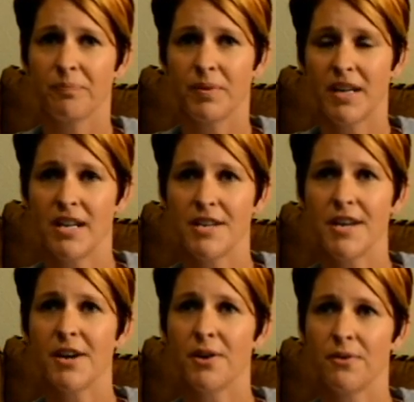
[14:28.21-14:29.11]
But I
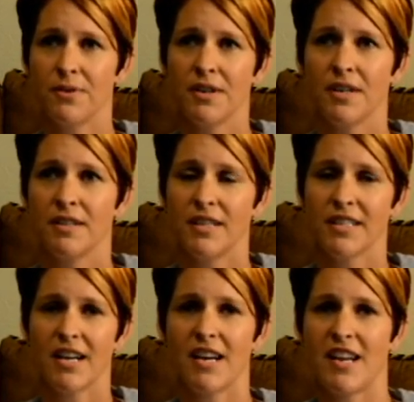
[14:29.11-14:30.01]
know
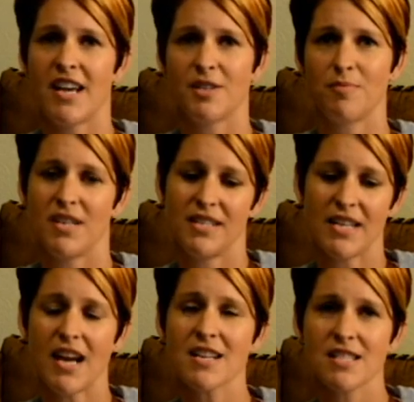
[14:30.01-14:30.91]
that God has me
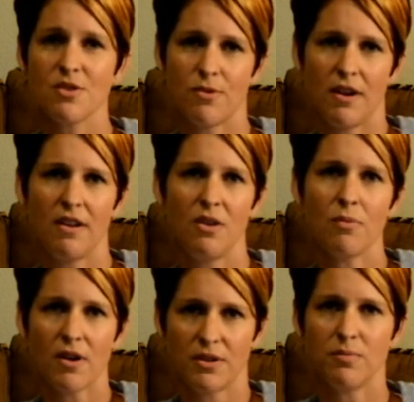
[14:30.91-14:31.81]
exactly where he
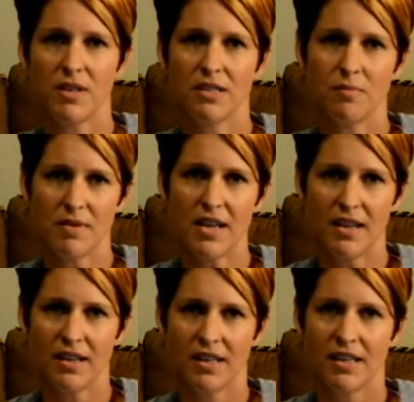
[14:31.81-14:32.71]
wants me to be,